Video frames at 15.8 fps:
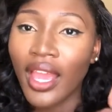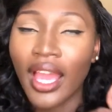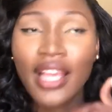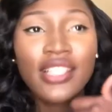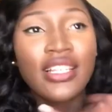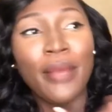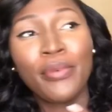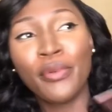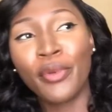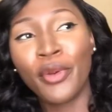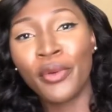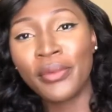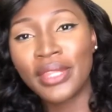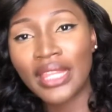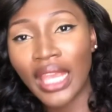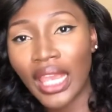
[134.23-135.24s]
Can you sharply
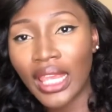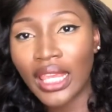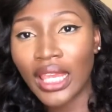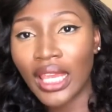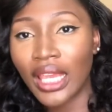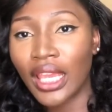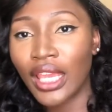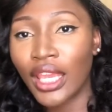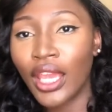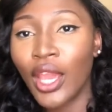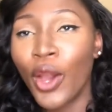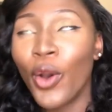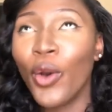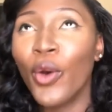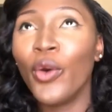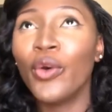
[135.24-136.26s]
borrow me 10k?
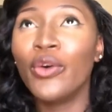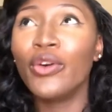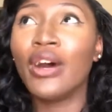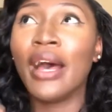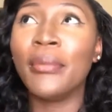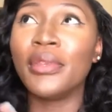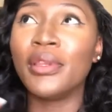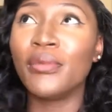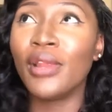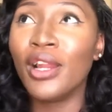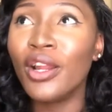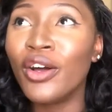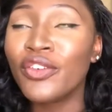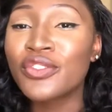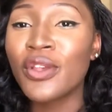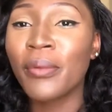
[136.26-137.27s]
Oh, I'm in the
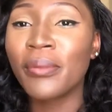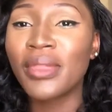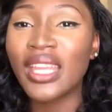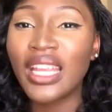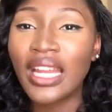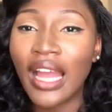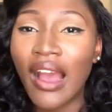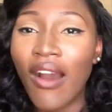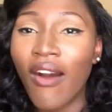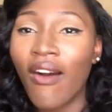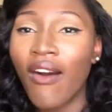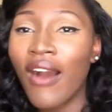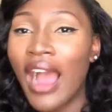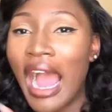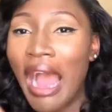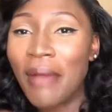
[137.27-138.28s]
middle of something
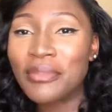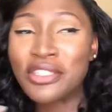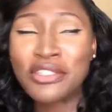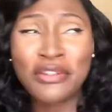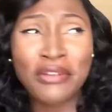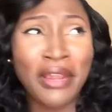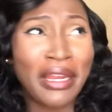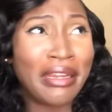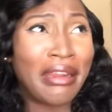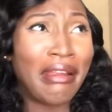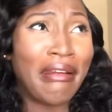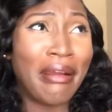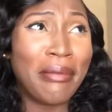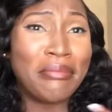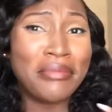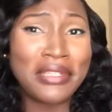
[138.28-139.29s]
now. I'm
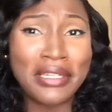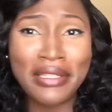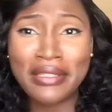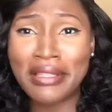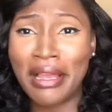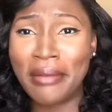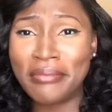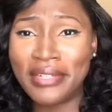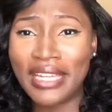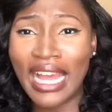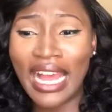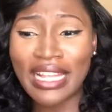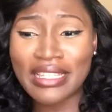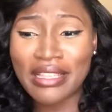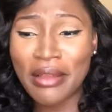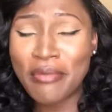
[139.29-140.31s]
stranded. I'm this, I'm
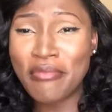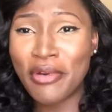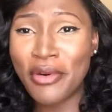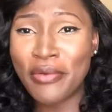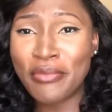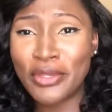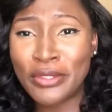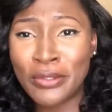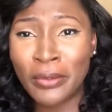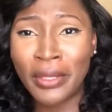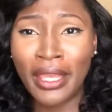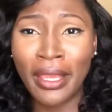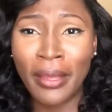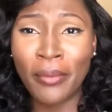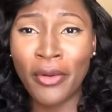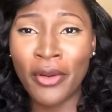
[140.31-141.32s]
that. Borrow me
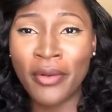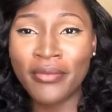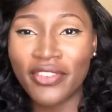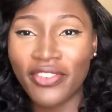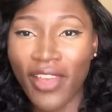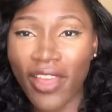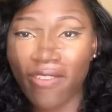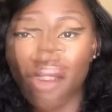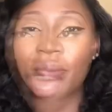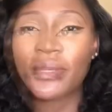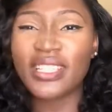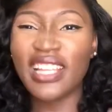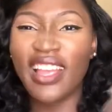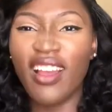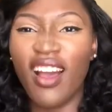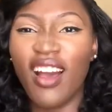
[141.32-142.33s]
2k, borrow me 5k. It's
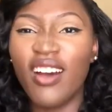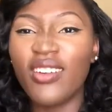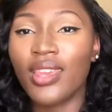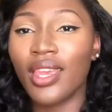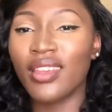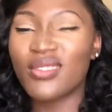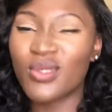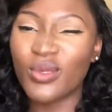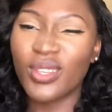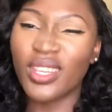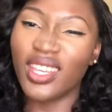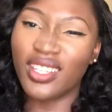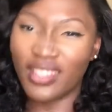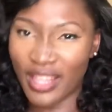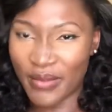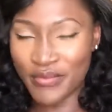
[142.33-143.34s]
almost like, oh, okay,
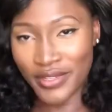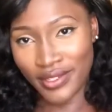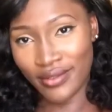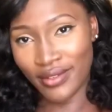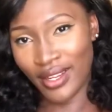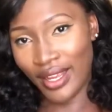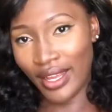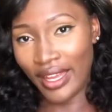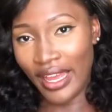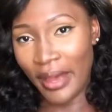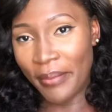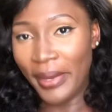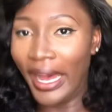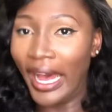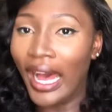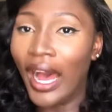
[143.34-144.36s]
2k. I mean,
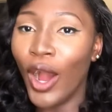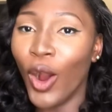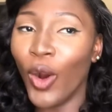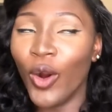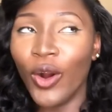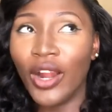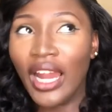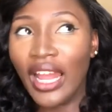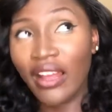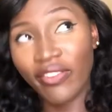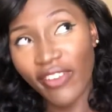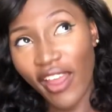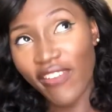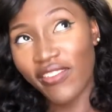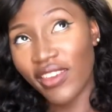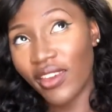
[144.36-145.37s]
haba. Or like
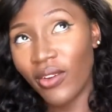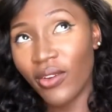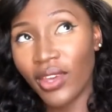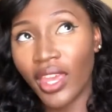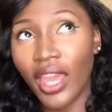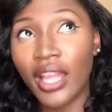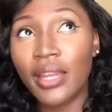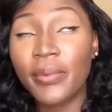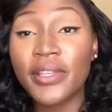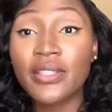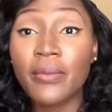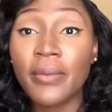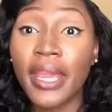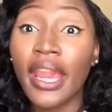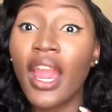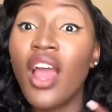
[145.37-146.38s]
5k, okay. And the
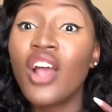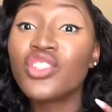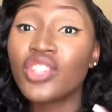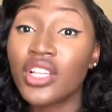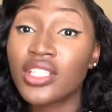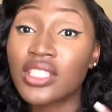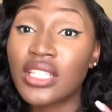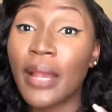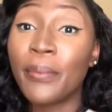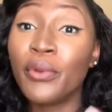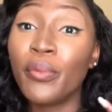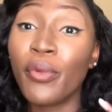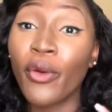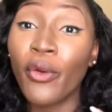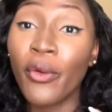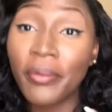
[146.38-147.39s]
person be like, just sharply
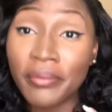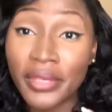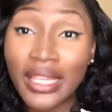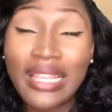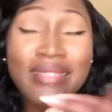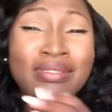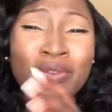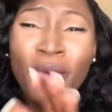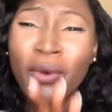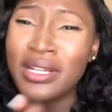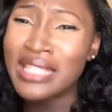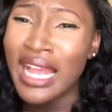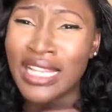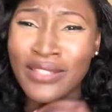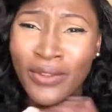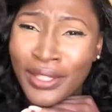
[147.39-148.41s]
borrow me. The ones
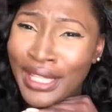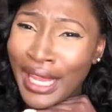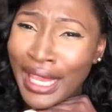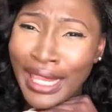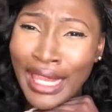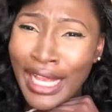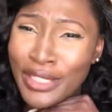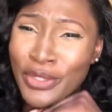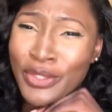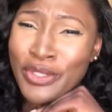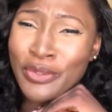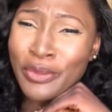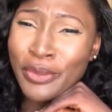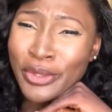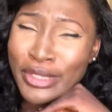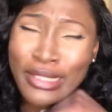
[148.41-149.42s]
that ask for 10k are just
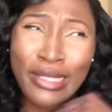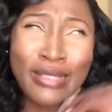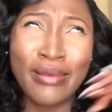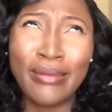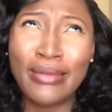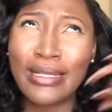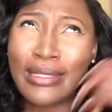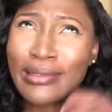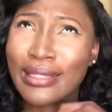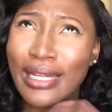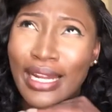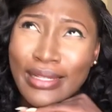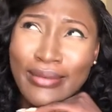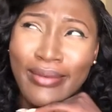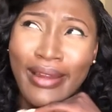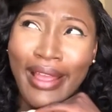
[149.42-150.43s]
the worst. Because, you know, I'm just looking
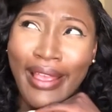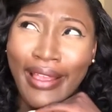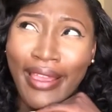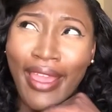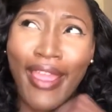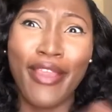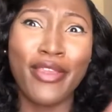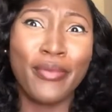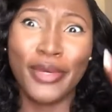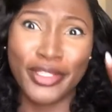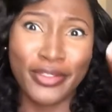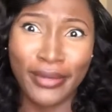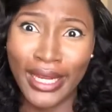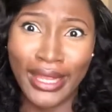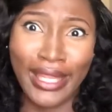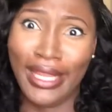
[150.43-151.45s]
at you like, you must
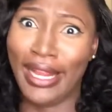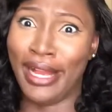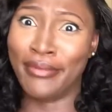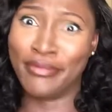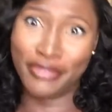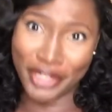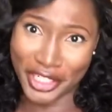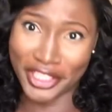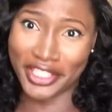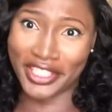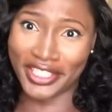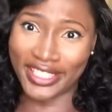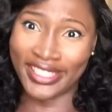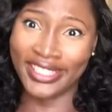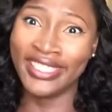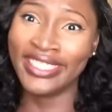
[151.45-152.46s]
really think I'm
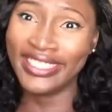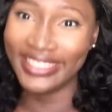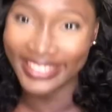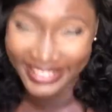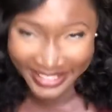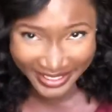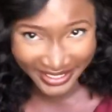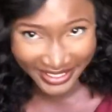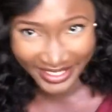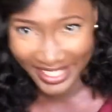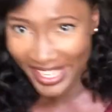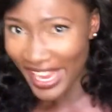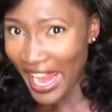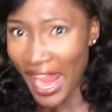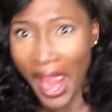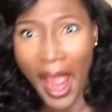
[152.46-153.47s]
rich.
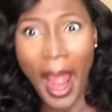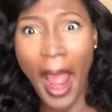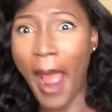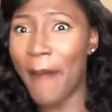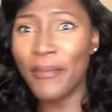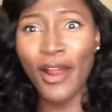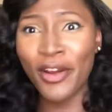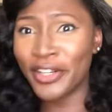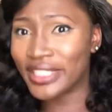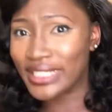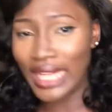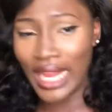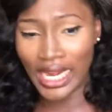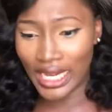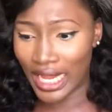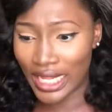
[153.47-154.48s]
I'm not rich
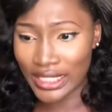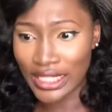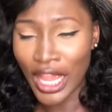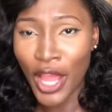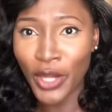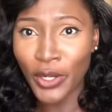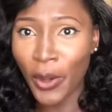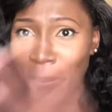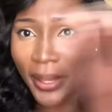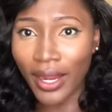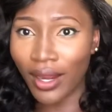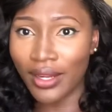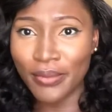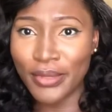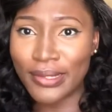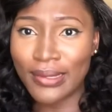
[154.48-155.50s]
like that. Don't be
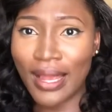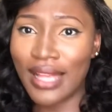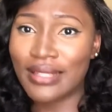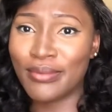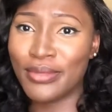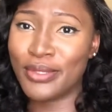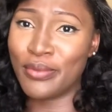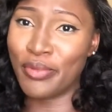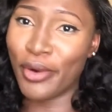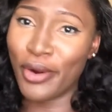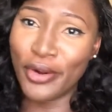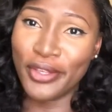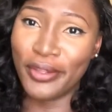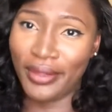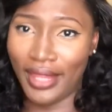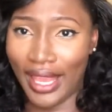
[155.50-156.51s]
calling me to ask me to borrow
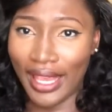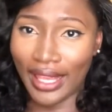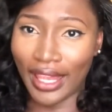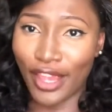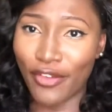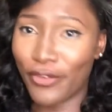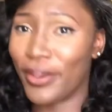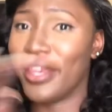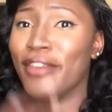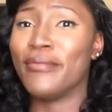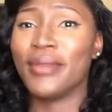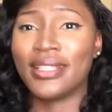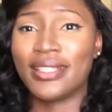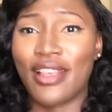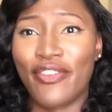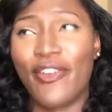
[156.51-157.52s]
you 10k. If you give
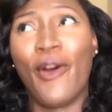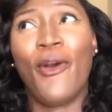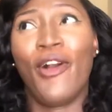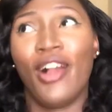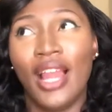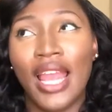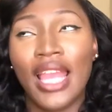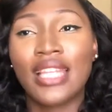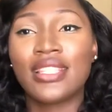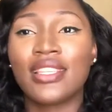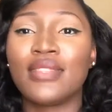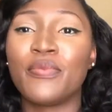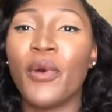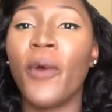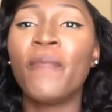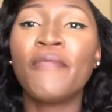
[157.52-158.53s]
me self, I'll collect it.
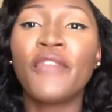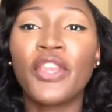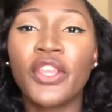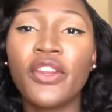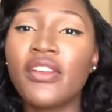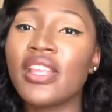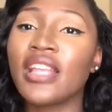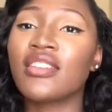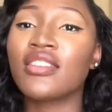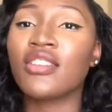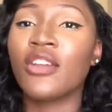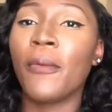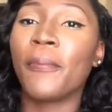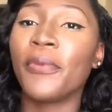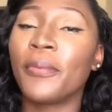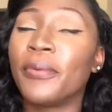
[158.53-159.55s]
But you know, there are just
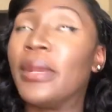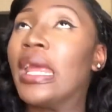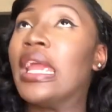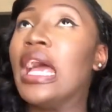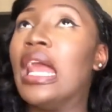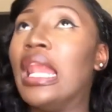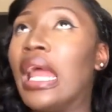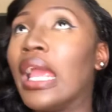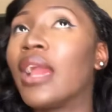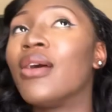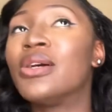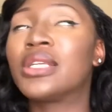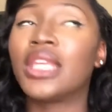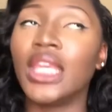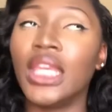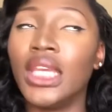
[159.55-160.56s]
some people that are like,
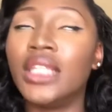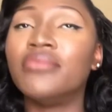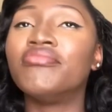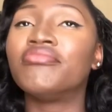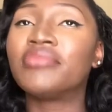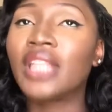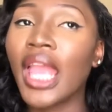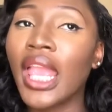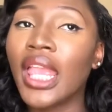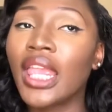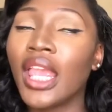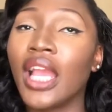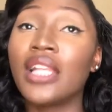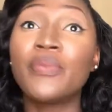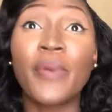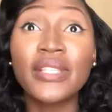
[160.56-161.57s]
okay,
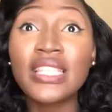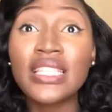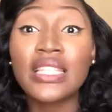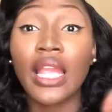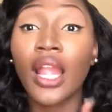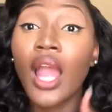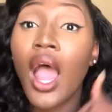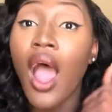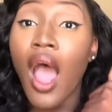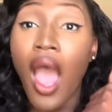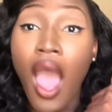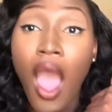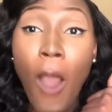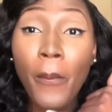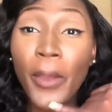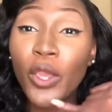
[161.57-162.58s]
10k, and the person is like,
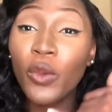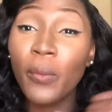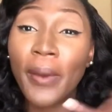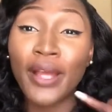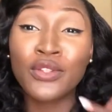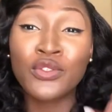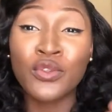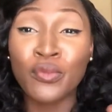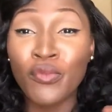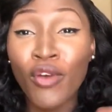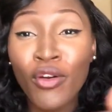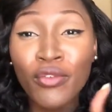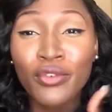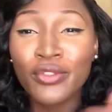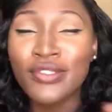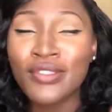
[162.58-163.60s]
ah, I'll pay you back
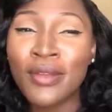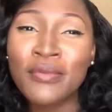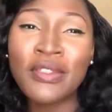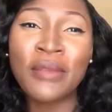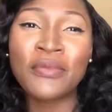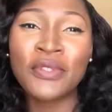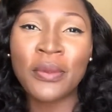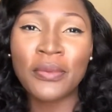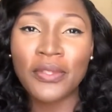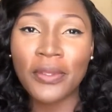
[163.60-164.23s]
tomorrow, something.